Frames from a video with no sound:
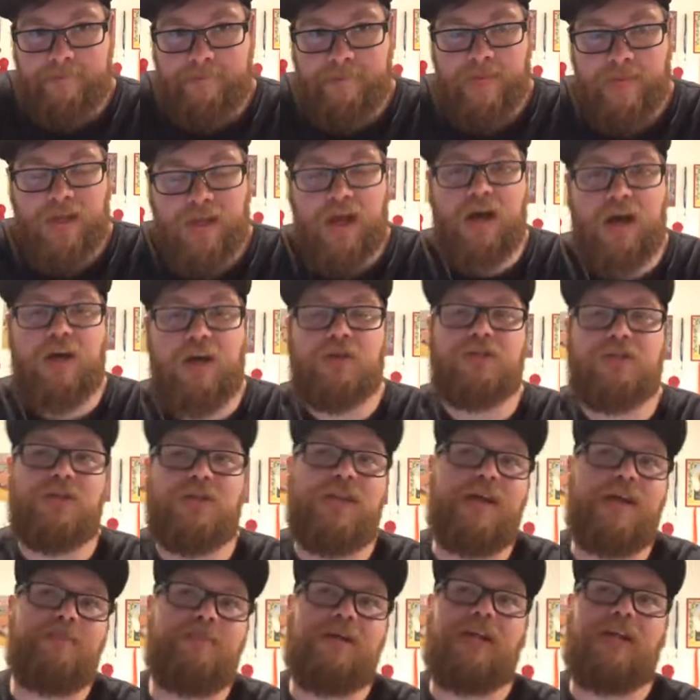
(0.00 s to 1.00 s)
Oh, so
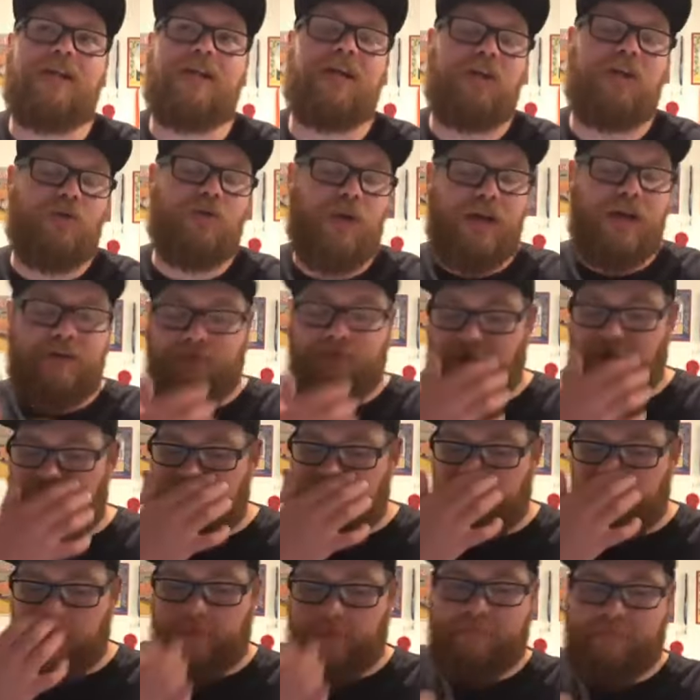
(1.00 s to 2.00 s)
that'd be like a
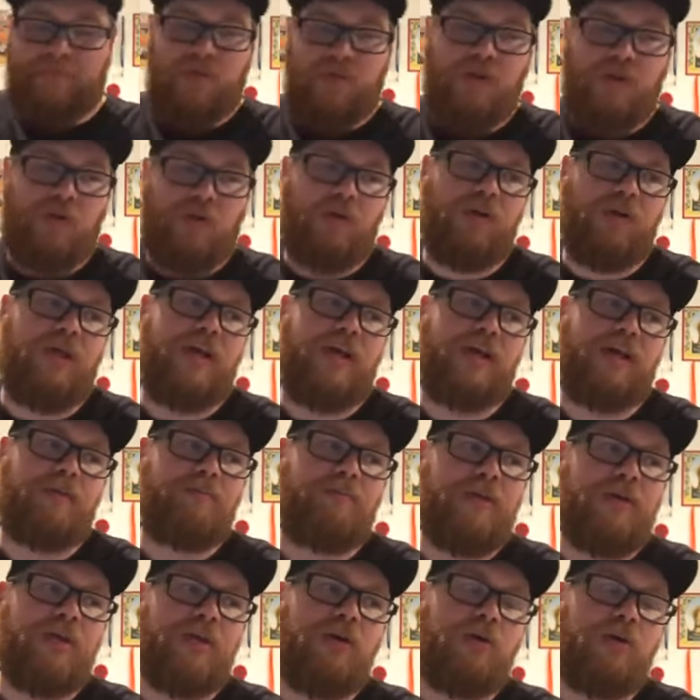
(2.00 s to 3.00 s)
Grainfather or like a
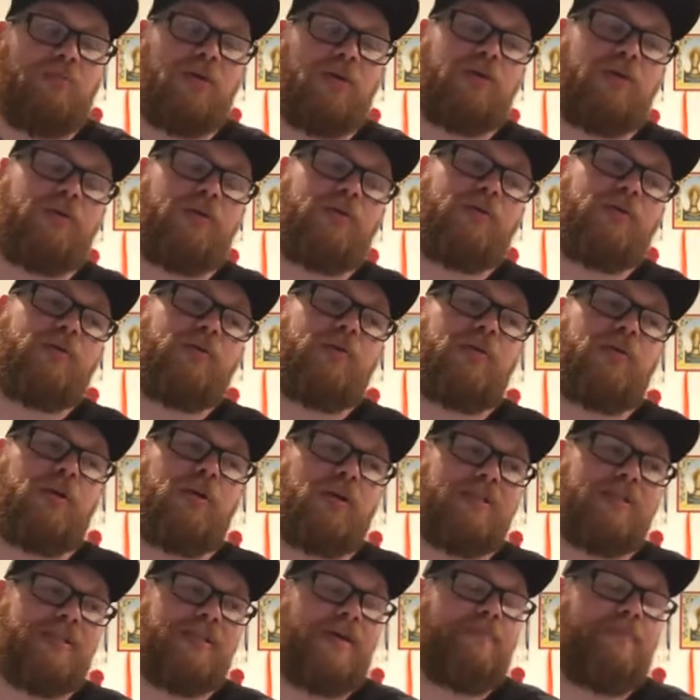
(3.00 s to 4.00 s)
Pico Brew, a
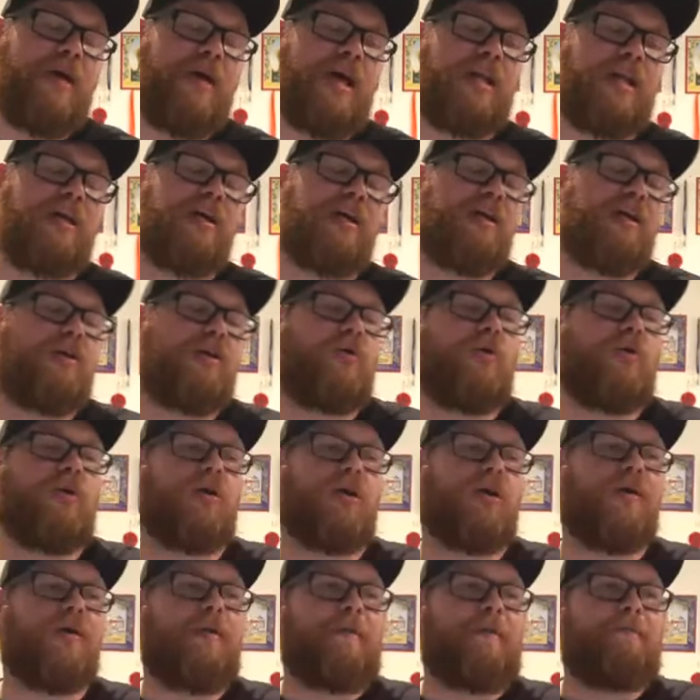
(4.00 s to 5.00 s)
Zymatic,
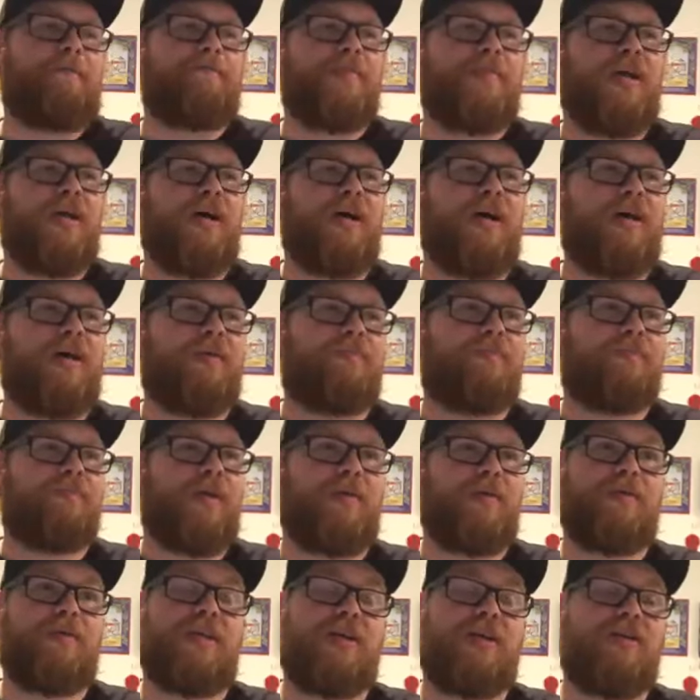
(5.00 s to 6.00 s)
or
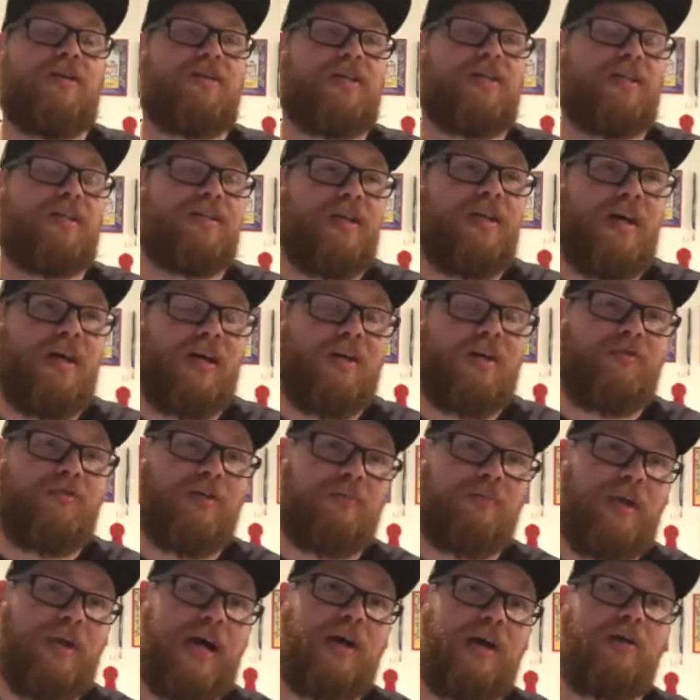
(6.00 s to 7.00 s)
there is a ton of them
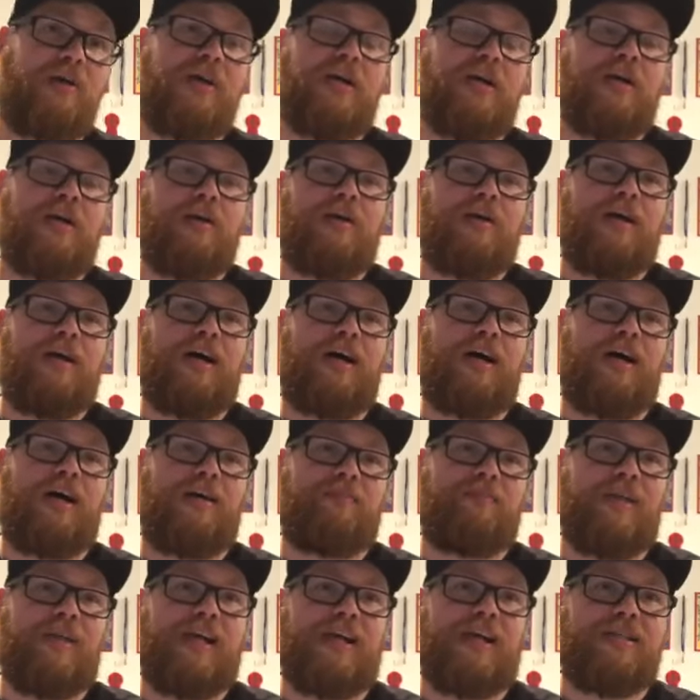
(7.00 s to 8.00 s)
now.
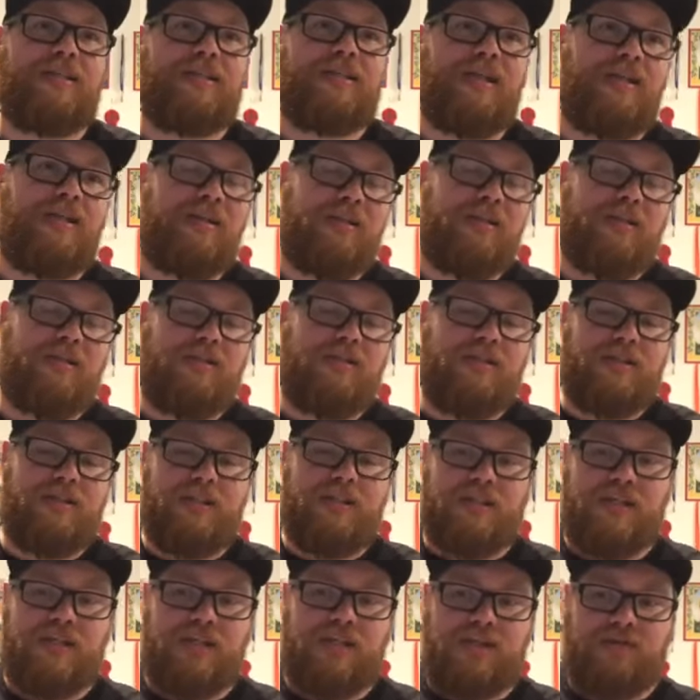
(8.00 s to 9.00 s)
Like I said,
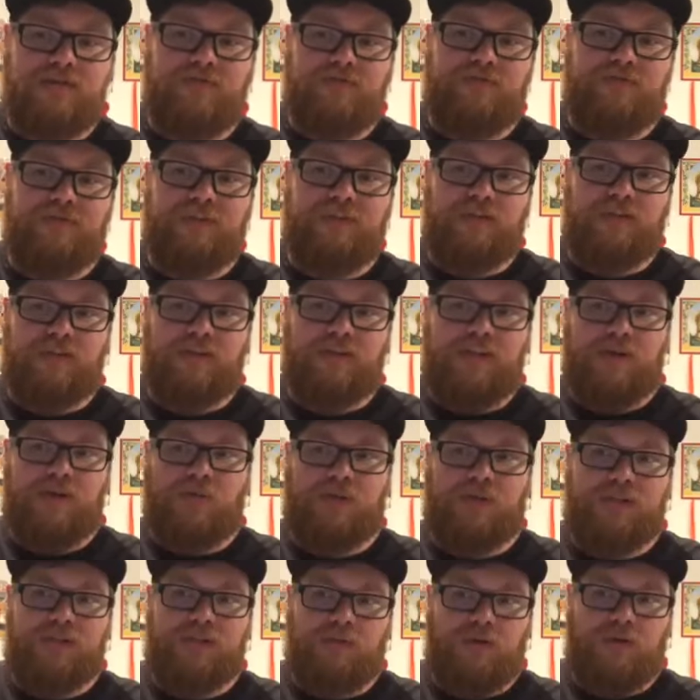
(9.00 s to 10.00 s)
Steve that
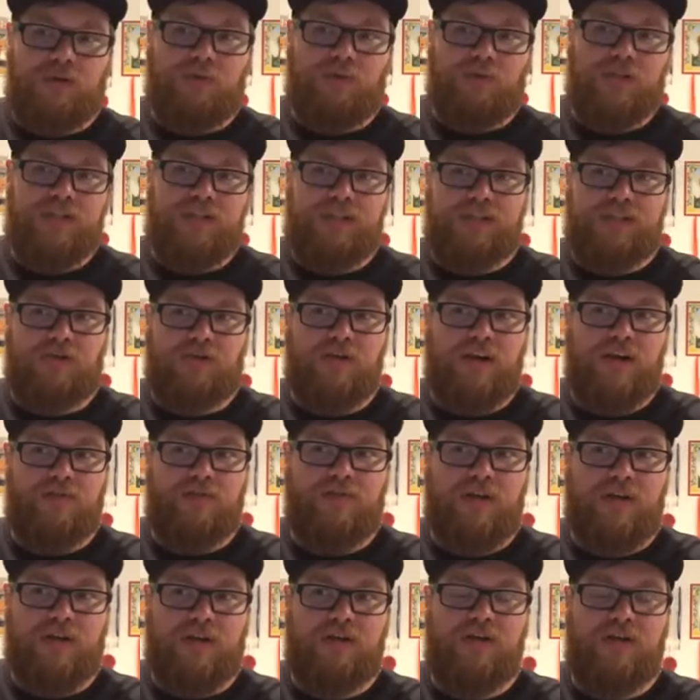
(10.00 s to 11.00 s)
works at WeldWerks has a
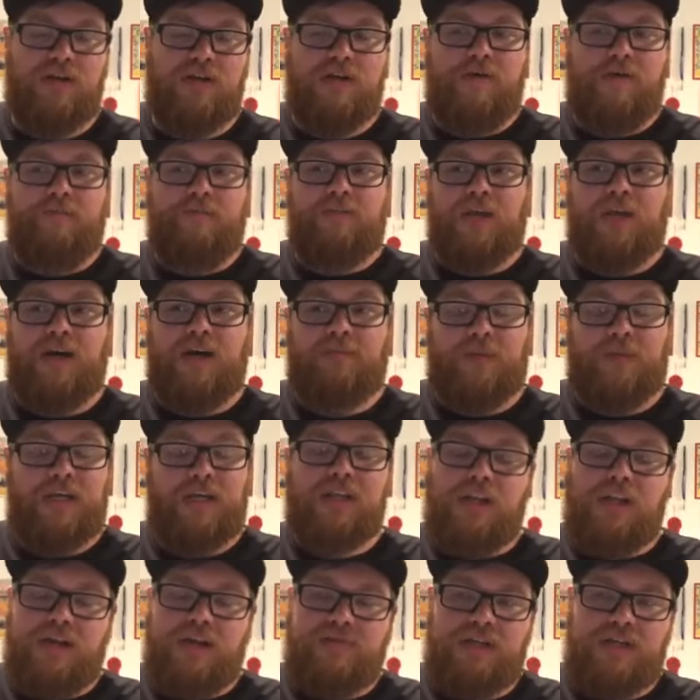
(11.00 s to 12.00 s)
Grainfather. He
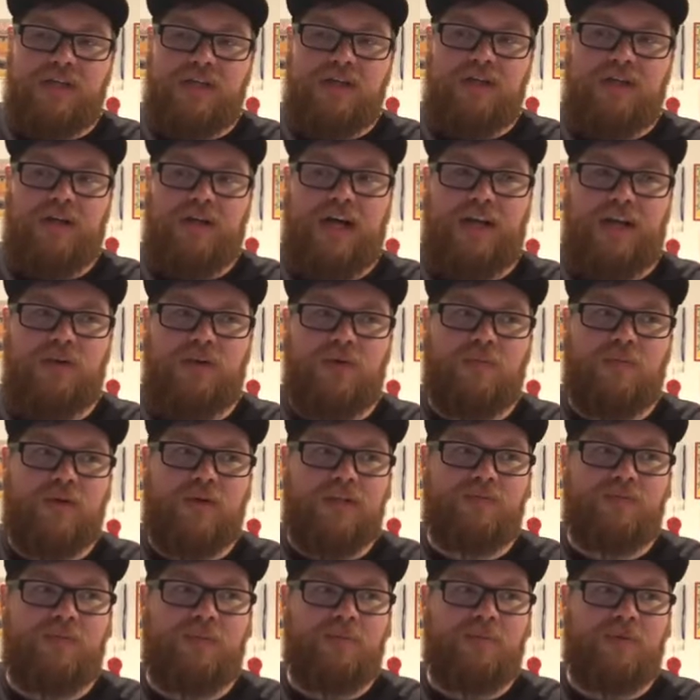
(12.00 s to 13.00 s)
loves it. I know a bunch
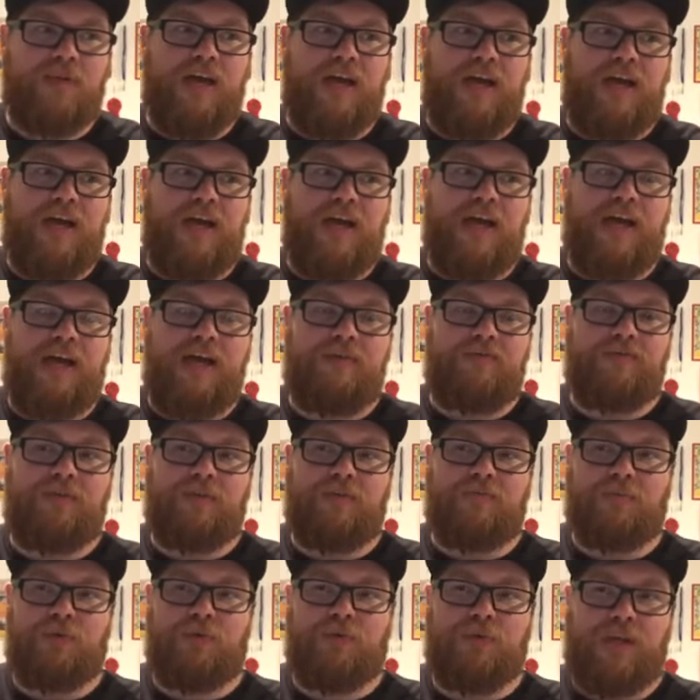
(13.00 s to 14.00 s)
of people that have the
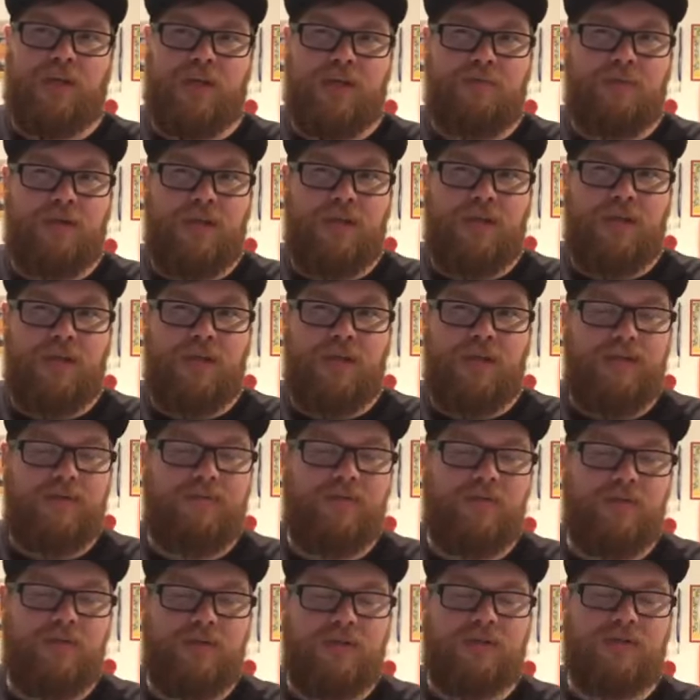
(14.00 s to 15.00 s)
Behemoth, I believe
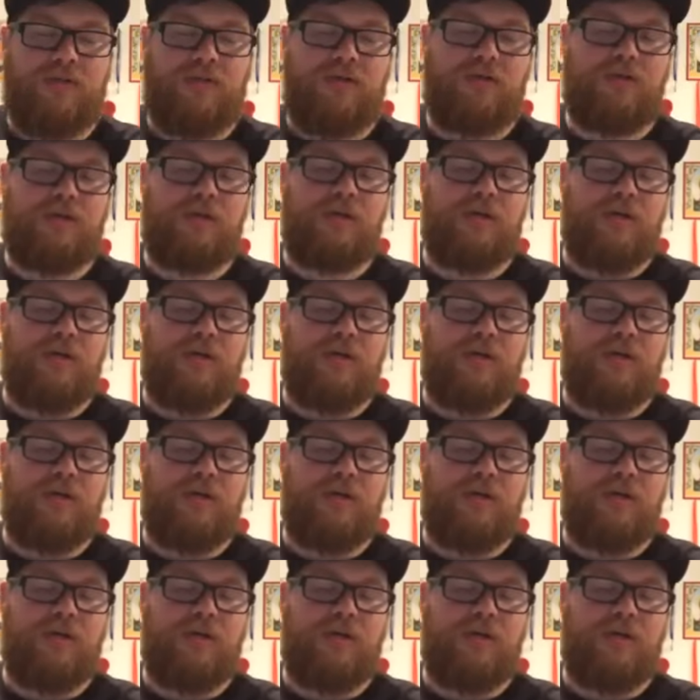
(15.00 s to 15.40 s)
is what it's called.